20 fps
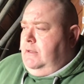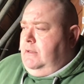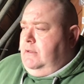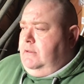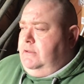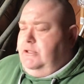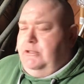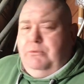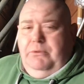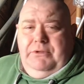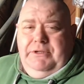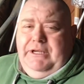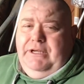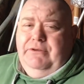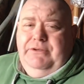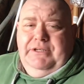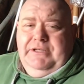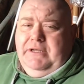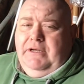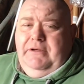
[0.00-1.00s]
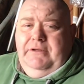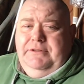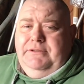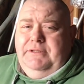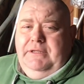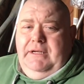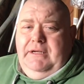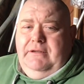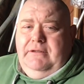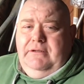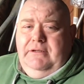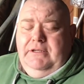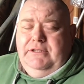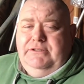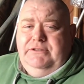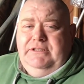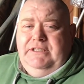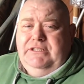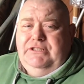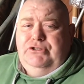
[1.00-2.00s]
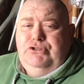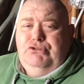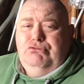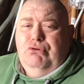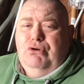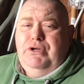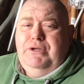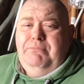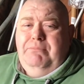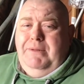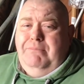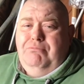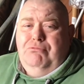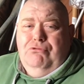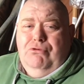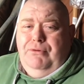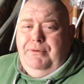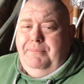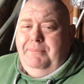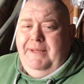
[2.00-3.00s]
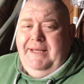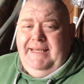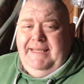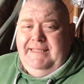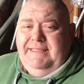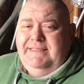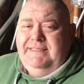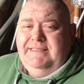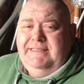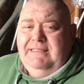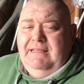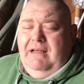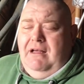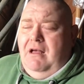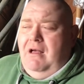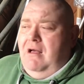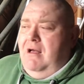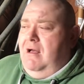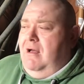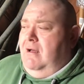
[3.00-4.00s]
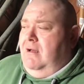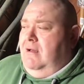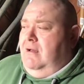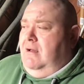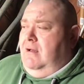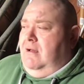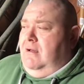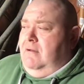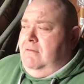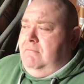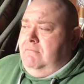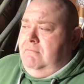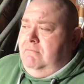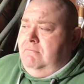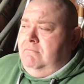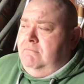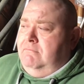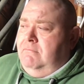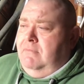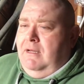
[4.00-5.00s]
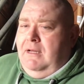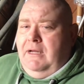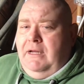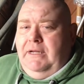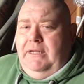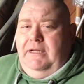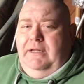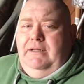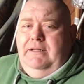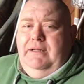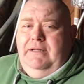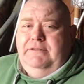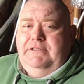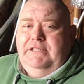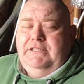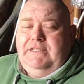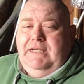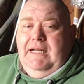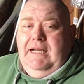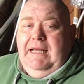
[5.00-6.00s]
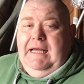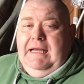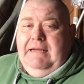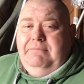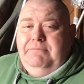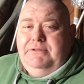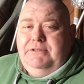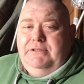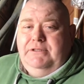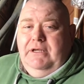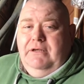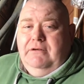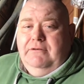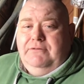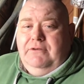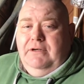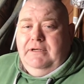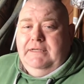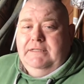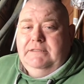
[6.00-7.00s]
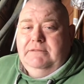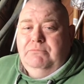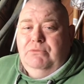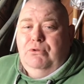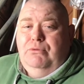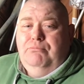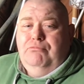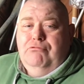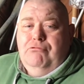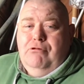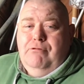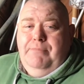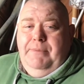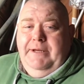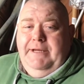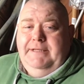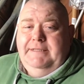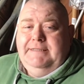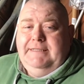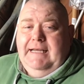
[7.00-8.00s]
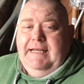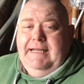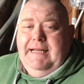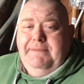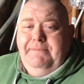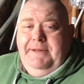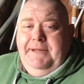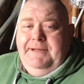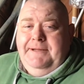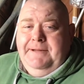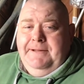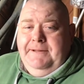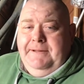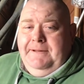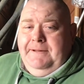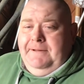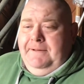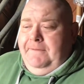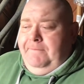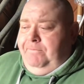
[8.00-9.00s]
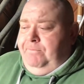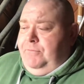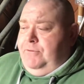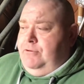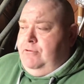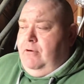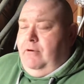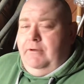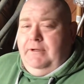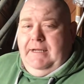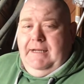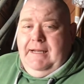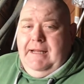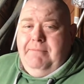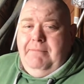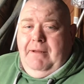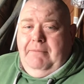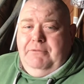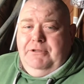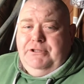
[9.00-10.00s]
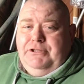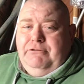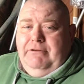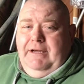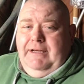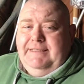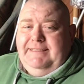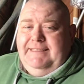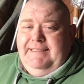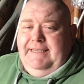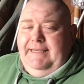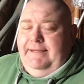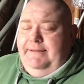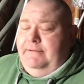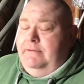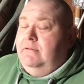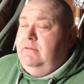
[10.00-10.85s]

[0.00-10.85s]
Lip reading: Just want to get on the garden now. It's destroyed me broad beans. Mate, they just collapsed. So I've got to get some more broad beans, get them in, try and get them up to scratch again.